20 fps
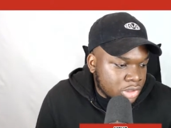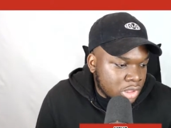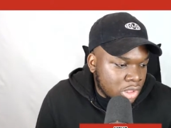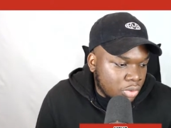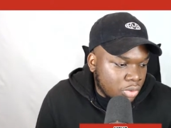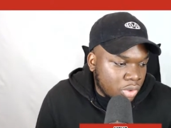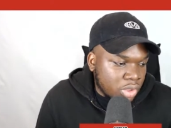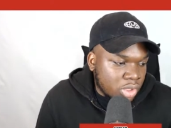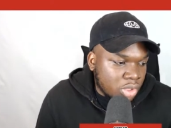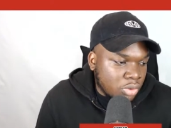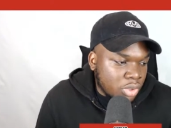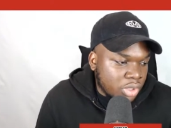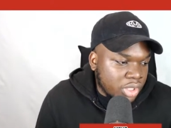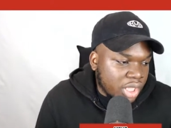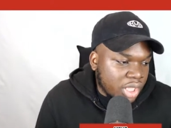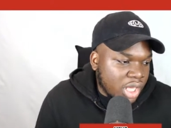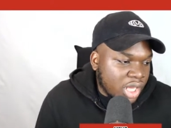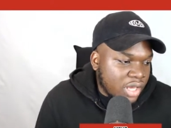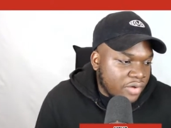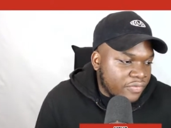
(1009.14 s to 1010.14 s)
Wonder what they
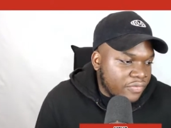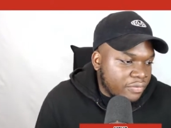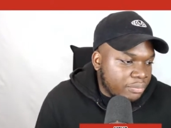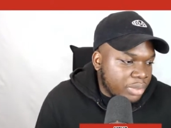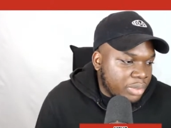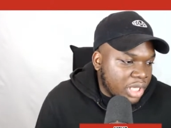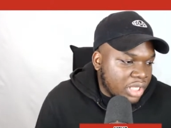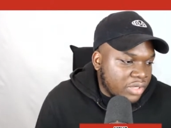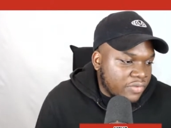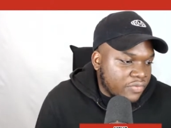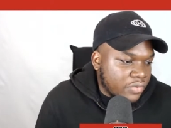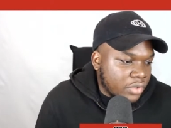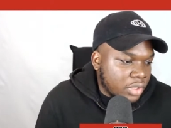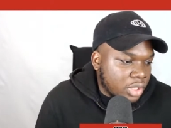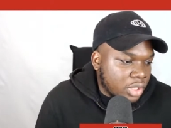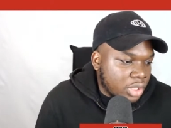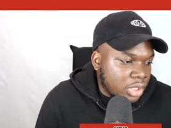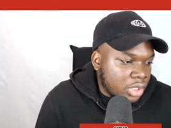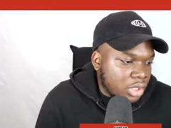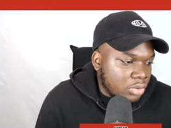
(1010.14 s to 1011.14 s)
have planned for
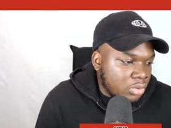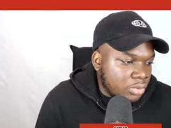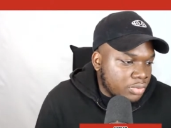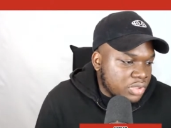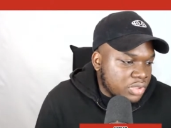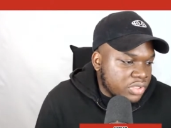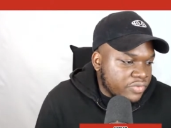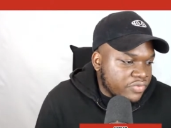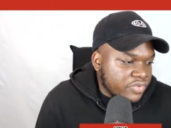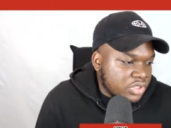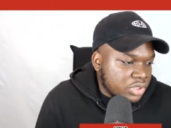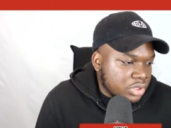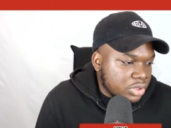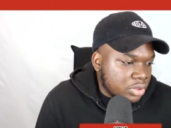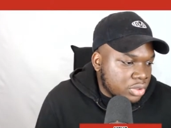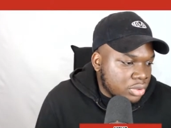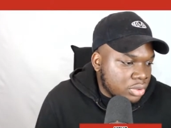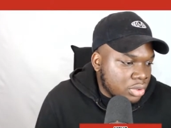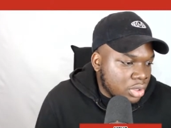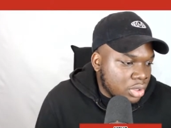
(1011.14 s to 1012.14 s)
her in the women's division.
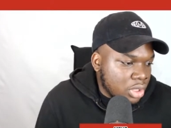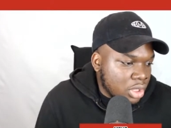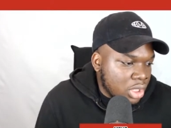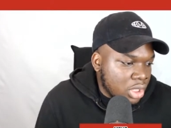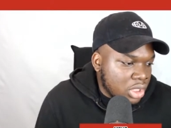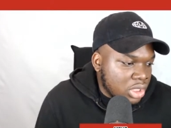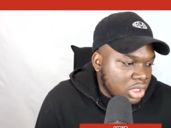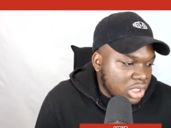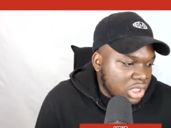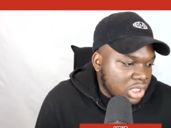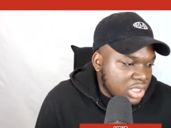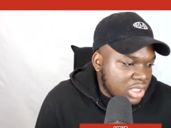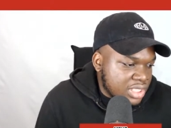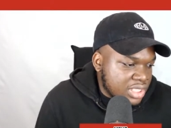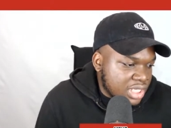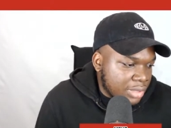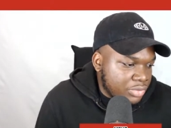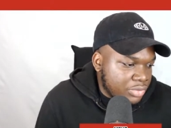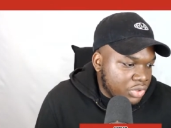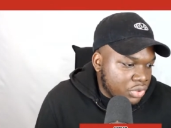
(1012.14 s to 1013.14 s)
Nina
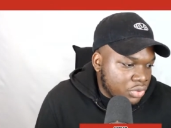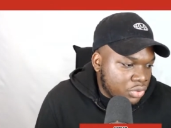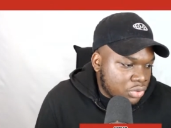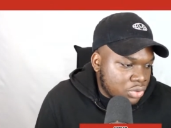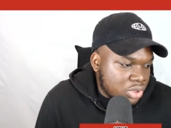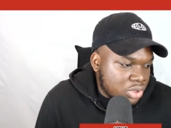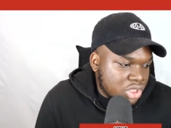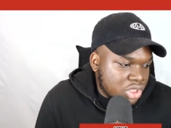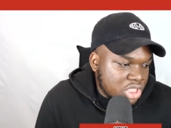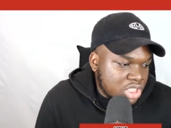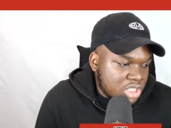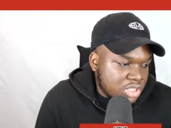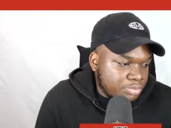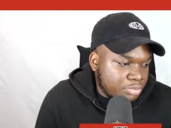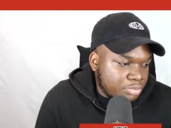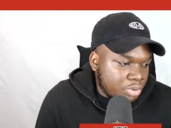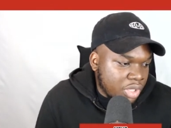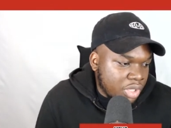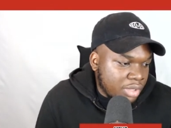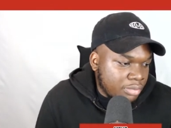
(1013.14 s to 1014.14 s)
Samuels, she's
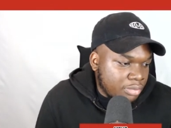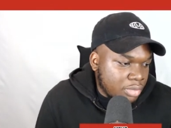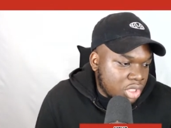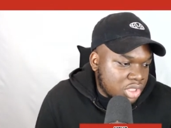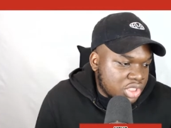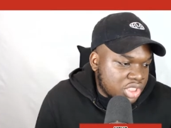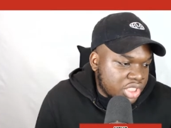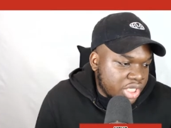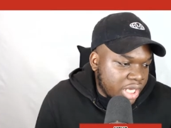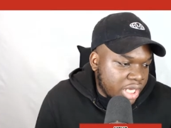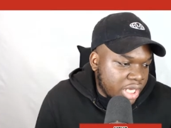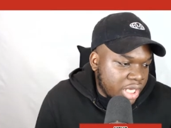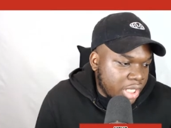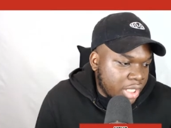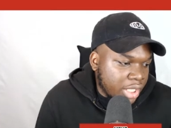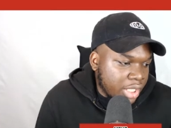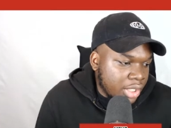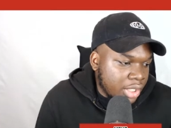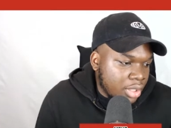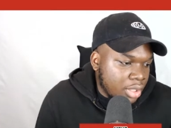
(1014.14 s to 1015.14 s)
pretty much
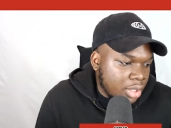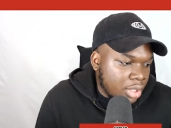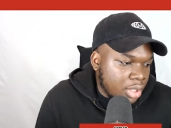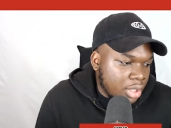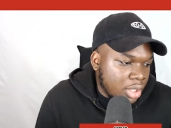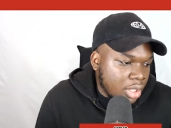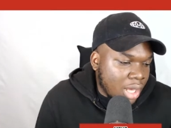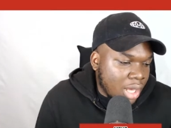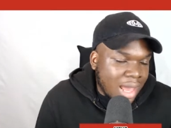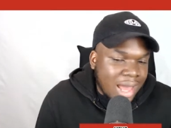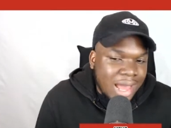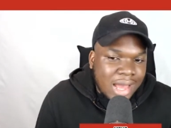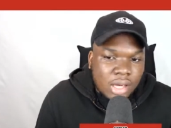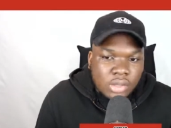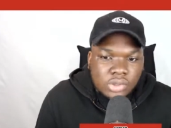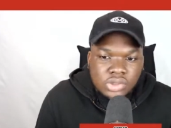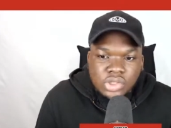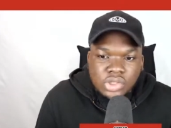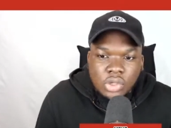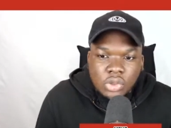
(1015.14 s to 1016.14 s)
a
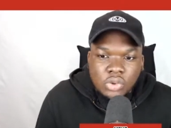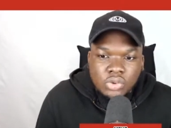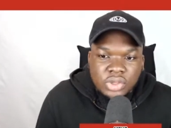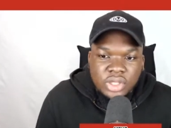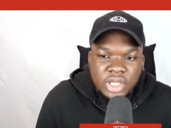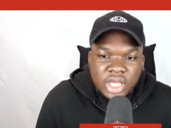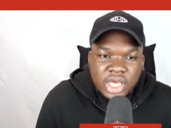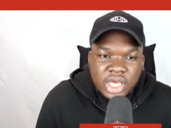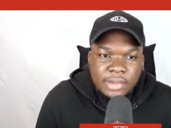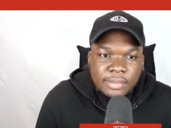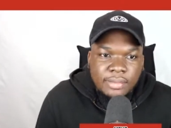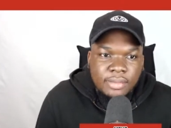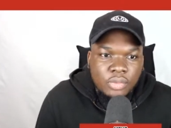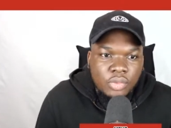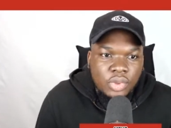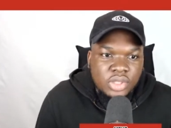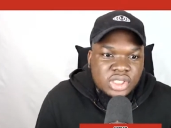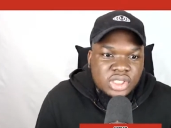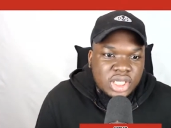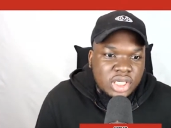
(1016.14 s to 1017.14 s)
household name
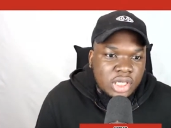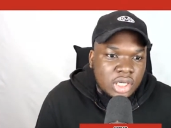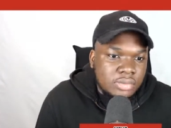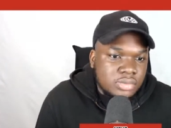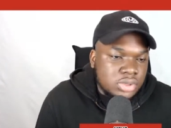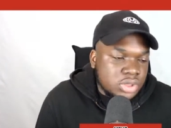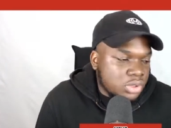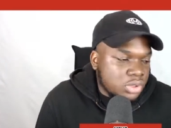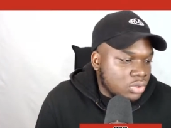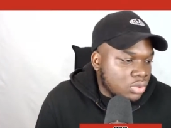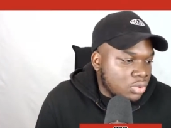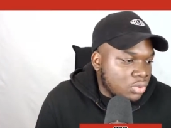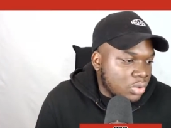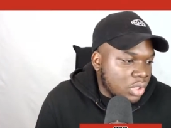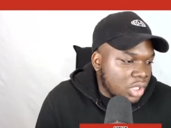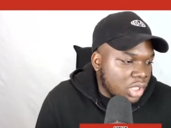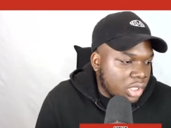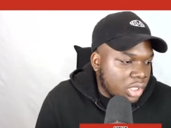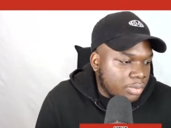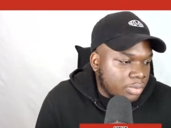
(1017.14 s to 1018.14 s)
when it comes
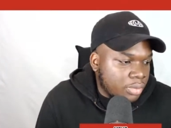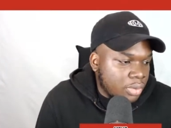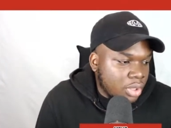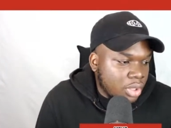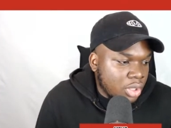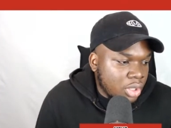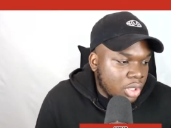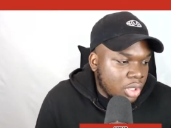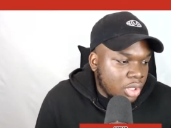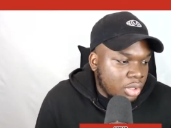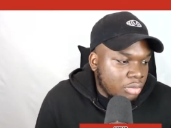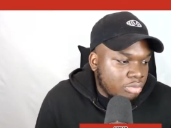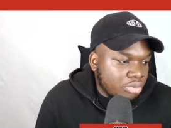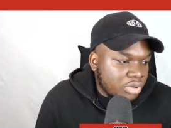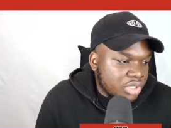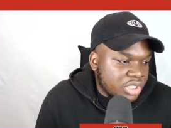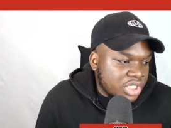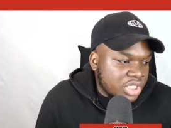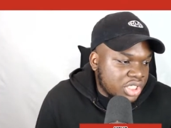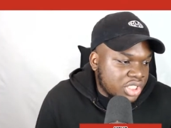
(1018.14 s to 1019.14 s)
to
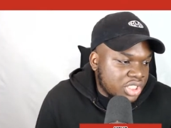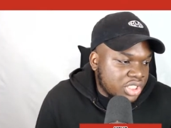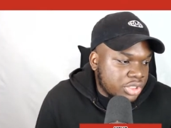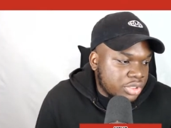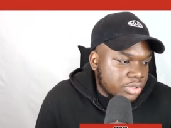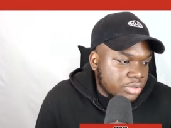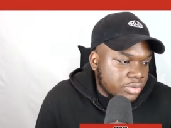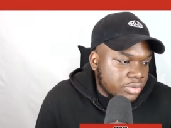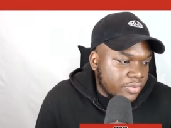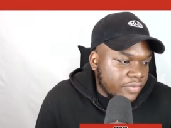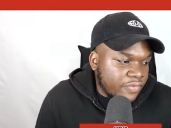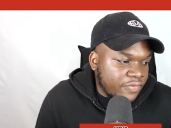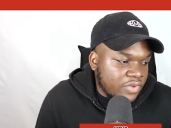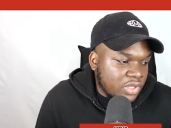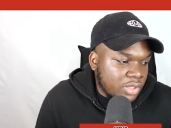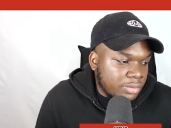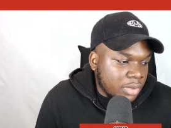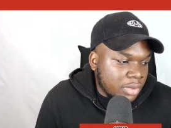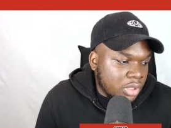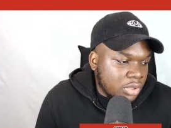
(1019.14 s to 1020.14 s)
British
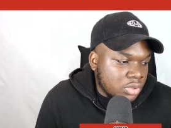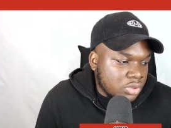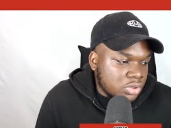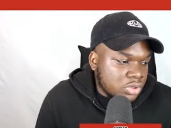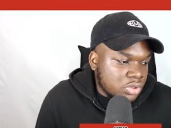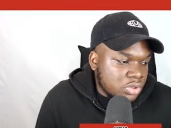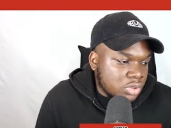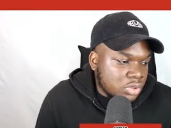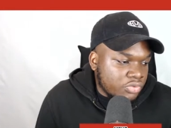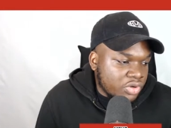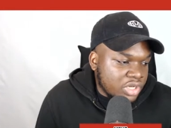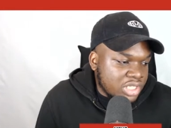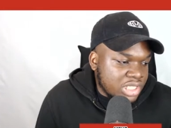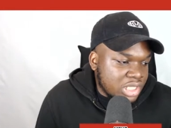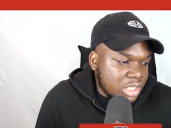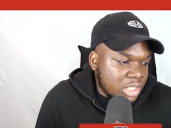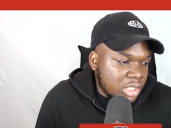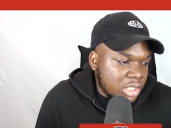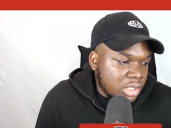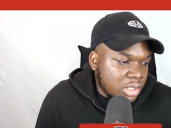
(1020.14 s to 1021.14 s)
females
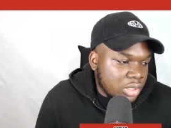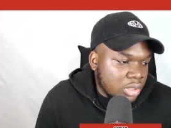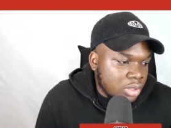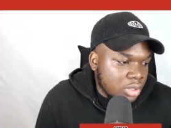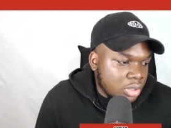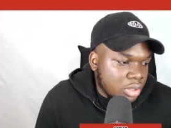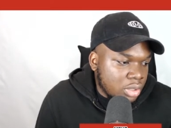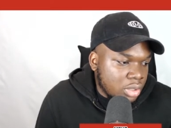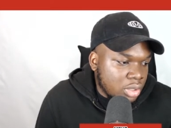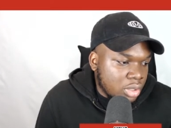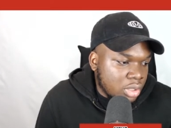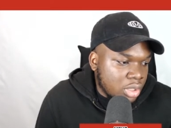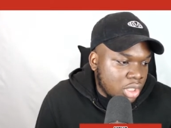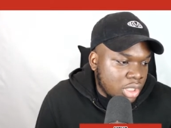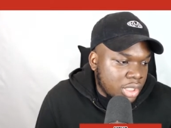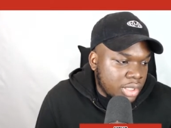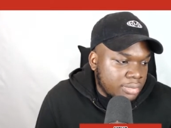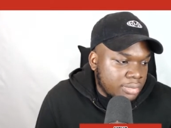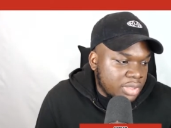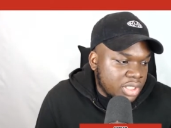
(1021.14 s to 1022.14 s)
wrestling.
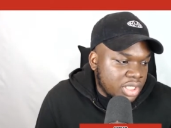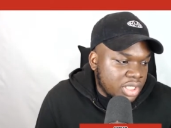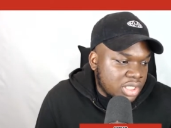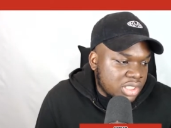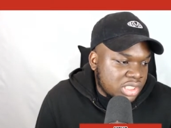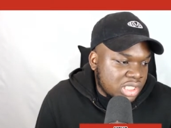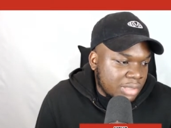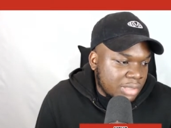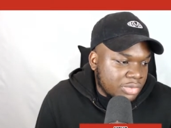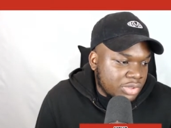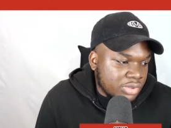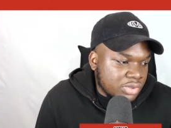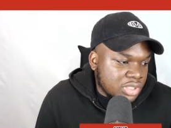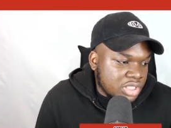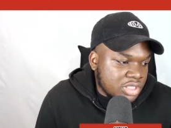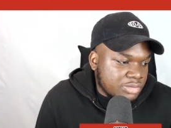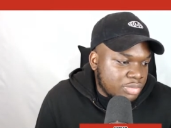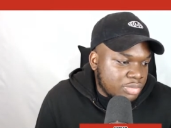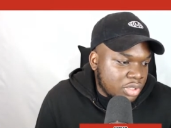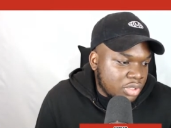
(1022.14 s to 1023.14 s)
Nina Samuels
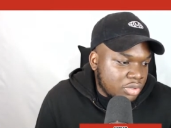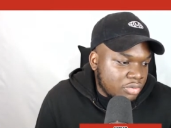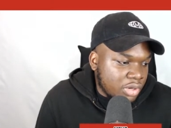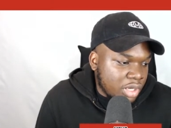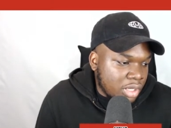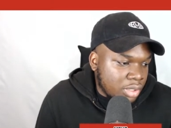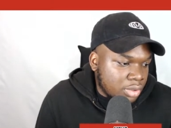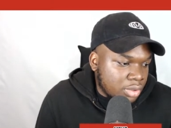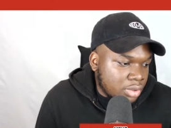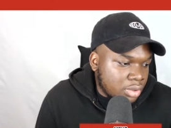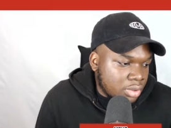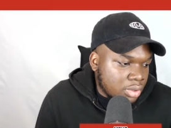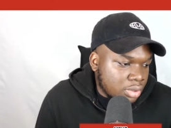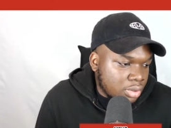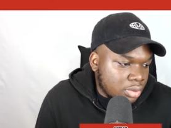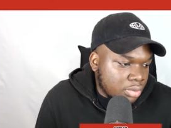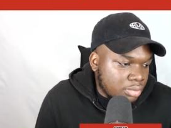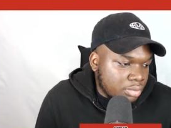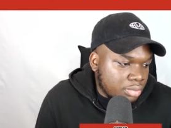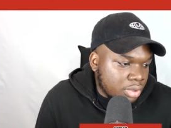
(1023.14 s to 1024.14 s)
has been around
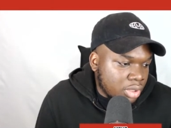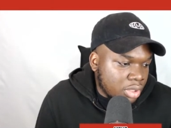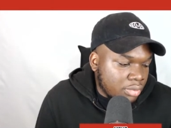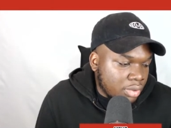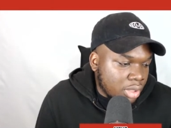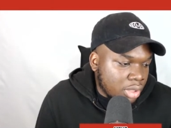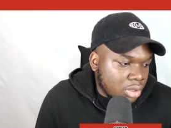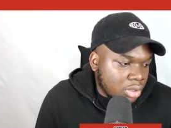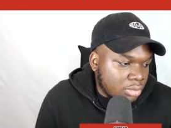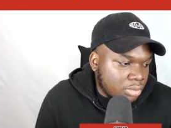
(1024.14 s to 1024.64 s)
the